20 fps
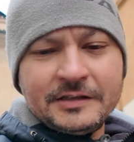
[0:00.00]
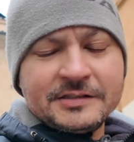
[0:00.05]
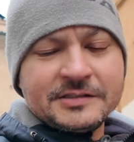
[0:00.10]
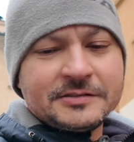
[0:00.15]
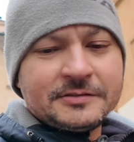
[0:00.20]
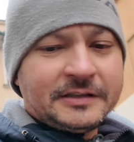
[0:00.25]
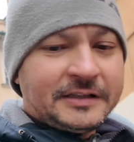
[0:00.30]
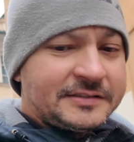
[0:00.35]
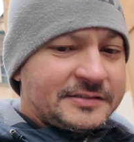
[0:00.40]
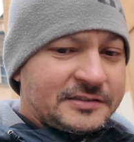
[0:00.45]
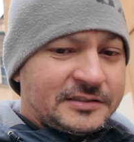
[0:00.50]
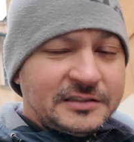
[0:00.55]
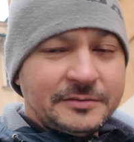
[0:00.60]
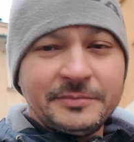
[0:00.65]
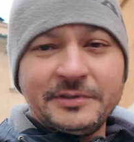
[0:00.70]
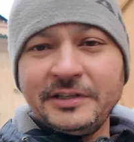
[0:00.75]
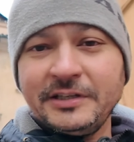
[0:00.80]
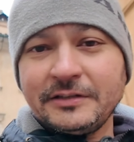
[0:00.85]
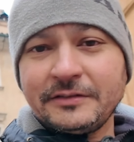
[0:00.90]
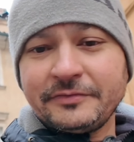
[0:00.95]
So that's going to
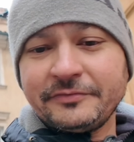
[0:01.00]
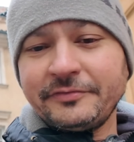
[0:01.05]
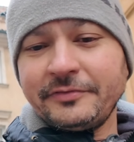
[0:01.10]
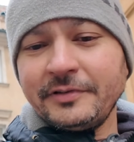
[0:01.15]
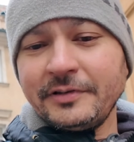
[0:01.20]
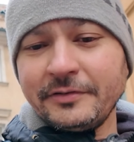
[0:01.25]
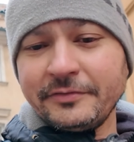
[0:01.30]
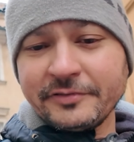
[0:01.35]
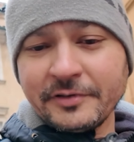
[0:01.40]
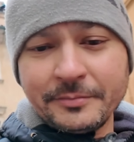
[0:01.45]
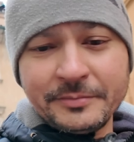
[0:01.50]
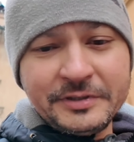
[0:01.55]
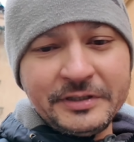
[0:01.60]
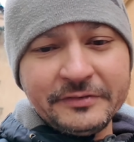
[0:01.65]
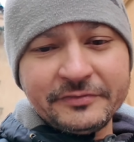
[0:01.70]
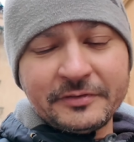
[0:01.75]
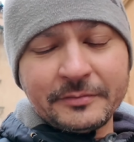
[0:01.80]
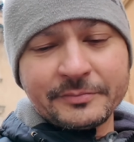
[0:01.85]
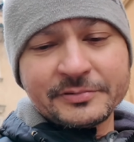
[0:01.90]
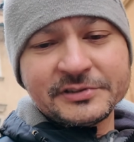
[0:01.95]
be it from
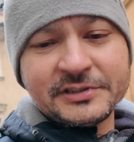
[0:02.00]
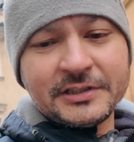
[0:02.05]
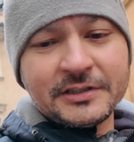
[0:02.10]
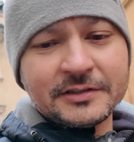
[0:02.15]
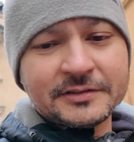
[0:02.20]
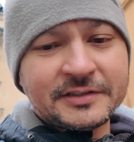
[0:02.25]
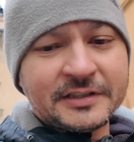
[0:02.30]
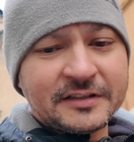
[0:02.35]
me from Prague.